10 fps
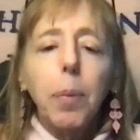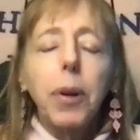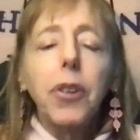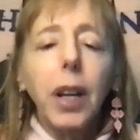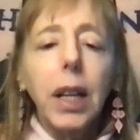
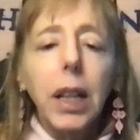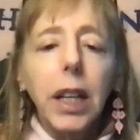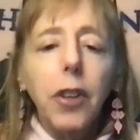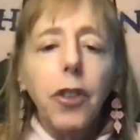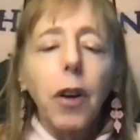
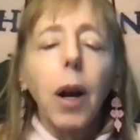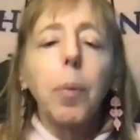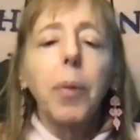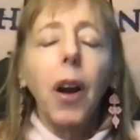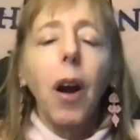particularly in
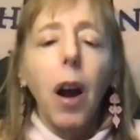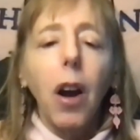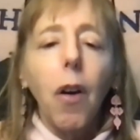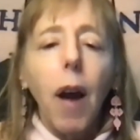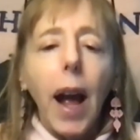Europe, there
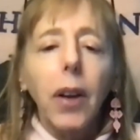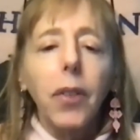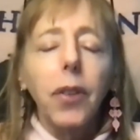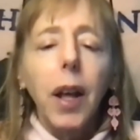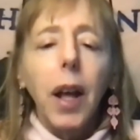are
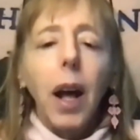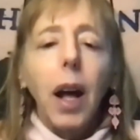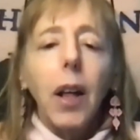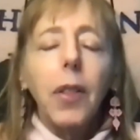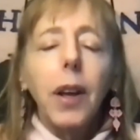cracks.
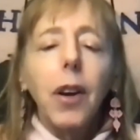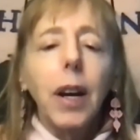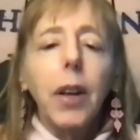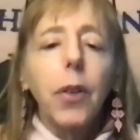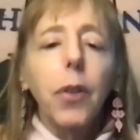There
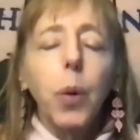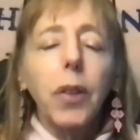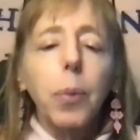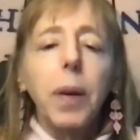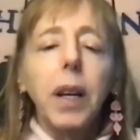is
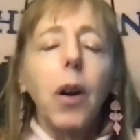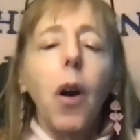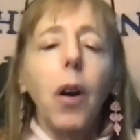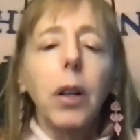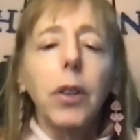what's being
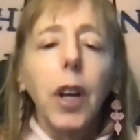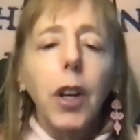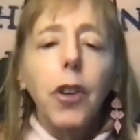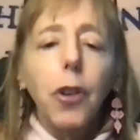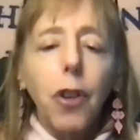called
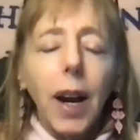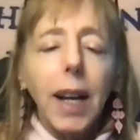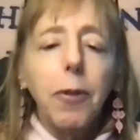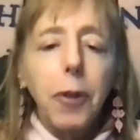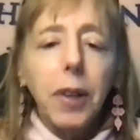
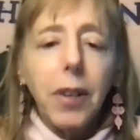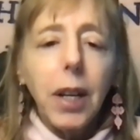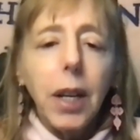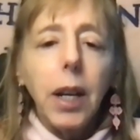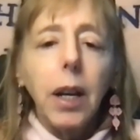Ukraine
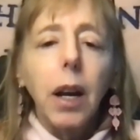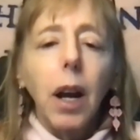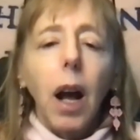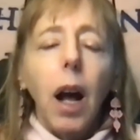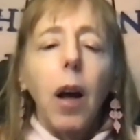fatigue
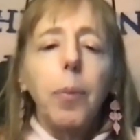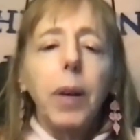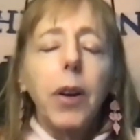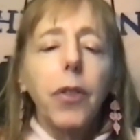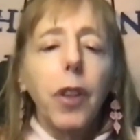
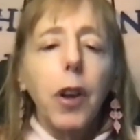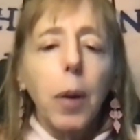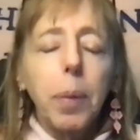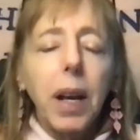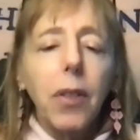because the
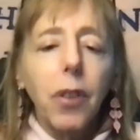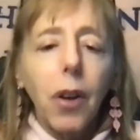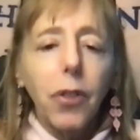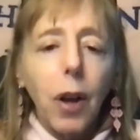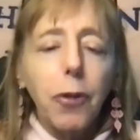Europeans
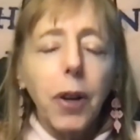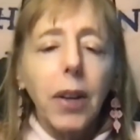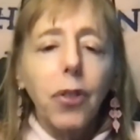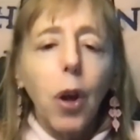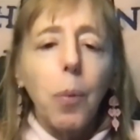are
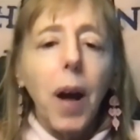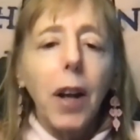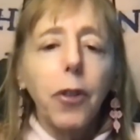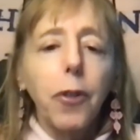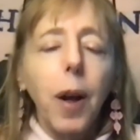suffering so
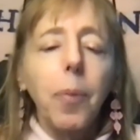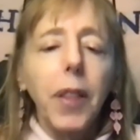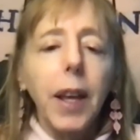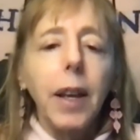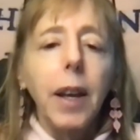much from
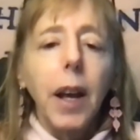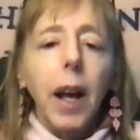the